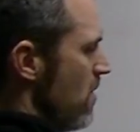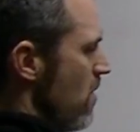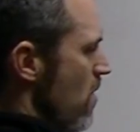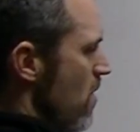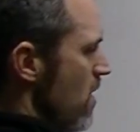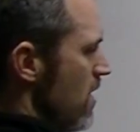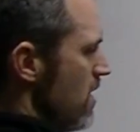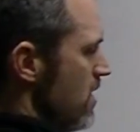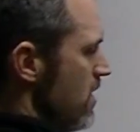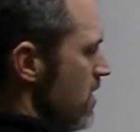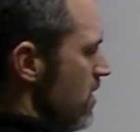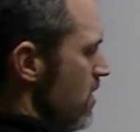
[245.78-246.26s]

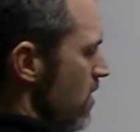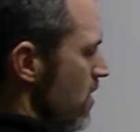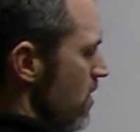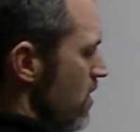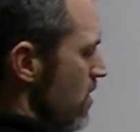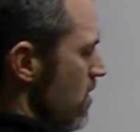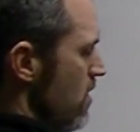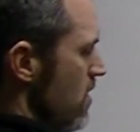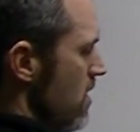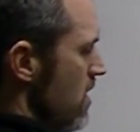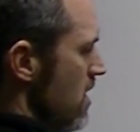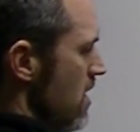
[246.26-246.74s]
going
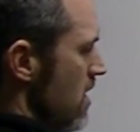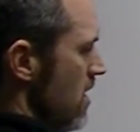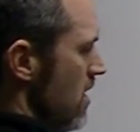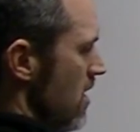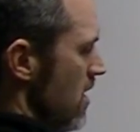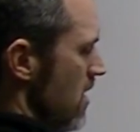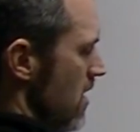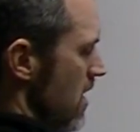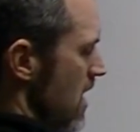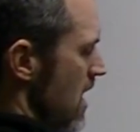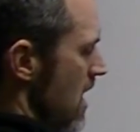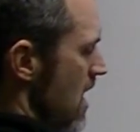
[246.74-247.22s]
to
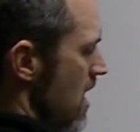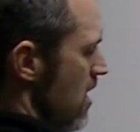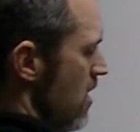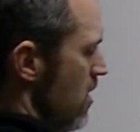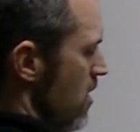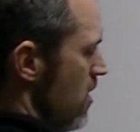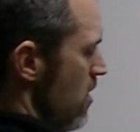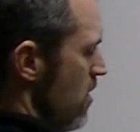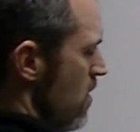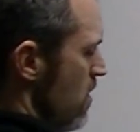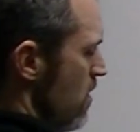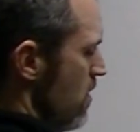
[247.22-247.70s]
get
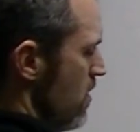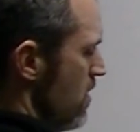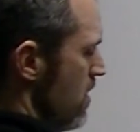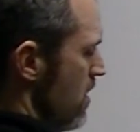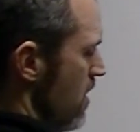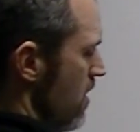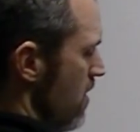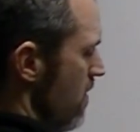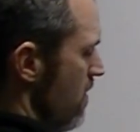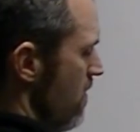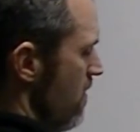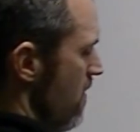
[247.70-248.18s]
u to
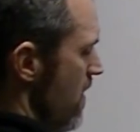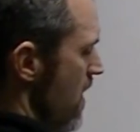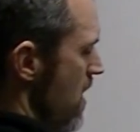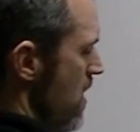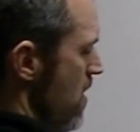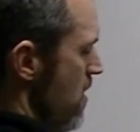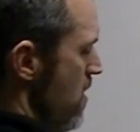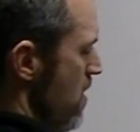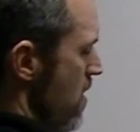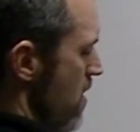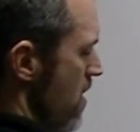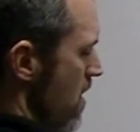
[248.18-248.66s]
the
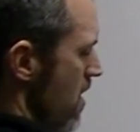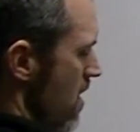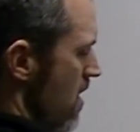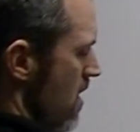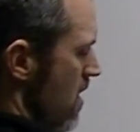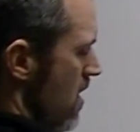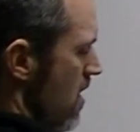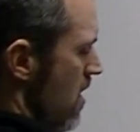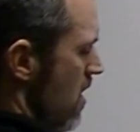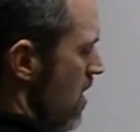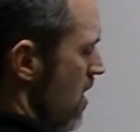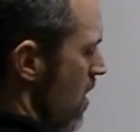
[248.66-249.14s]
fifth
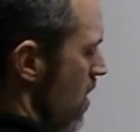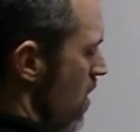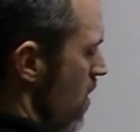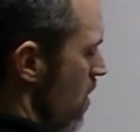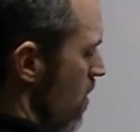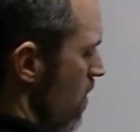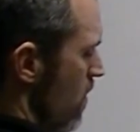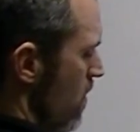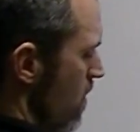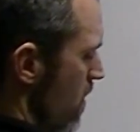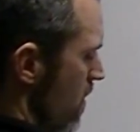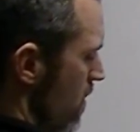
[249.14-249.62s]

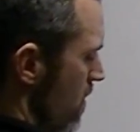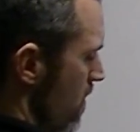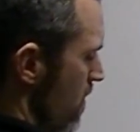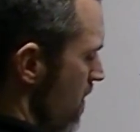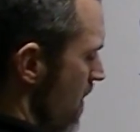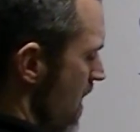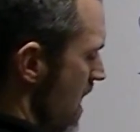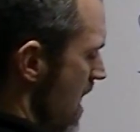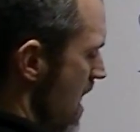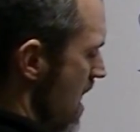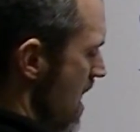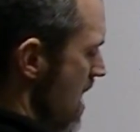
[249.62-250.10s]
over
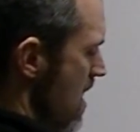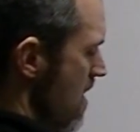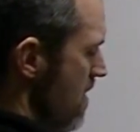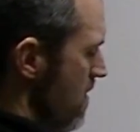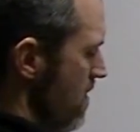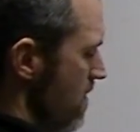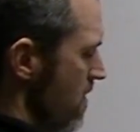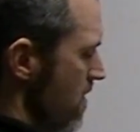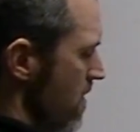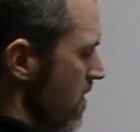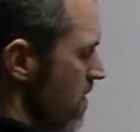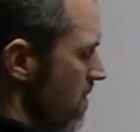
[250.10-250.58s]

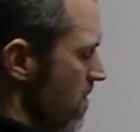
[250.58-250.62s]
5